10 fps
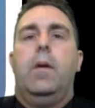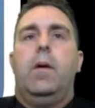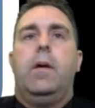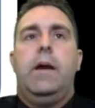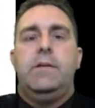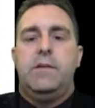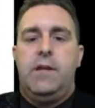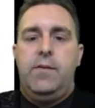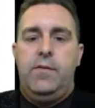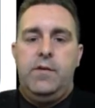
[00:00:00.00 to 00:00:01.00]
Okay, so to
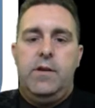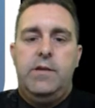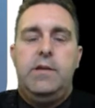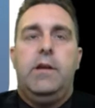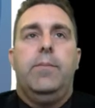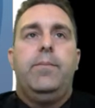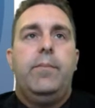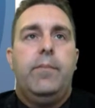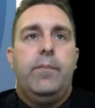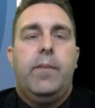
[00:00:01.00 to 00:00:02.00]
give you an idea,
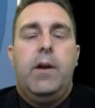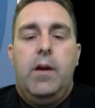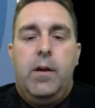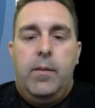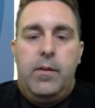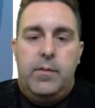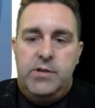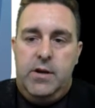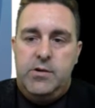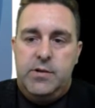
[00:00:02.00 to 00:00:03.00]

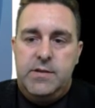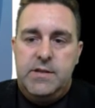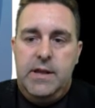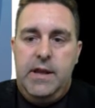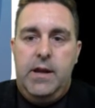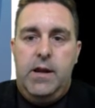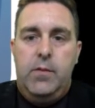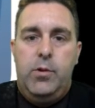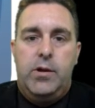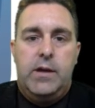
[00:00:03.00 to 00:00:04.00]
Jarrod Johnson and I
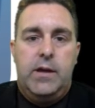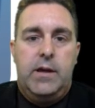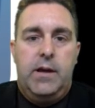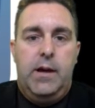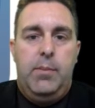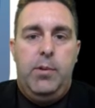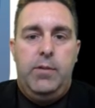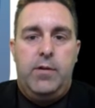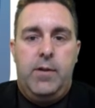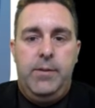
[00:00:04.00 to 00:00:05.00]
work at
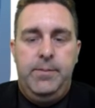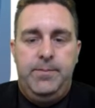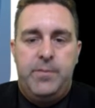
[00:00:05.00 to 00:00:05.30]
Pulteney Grammar,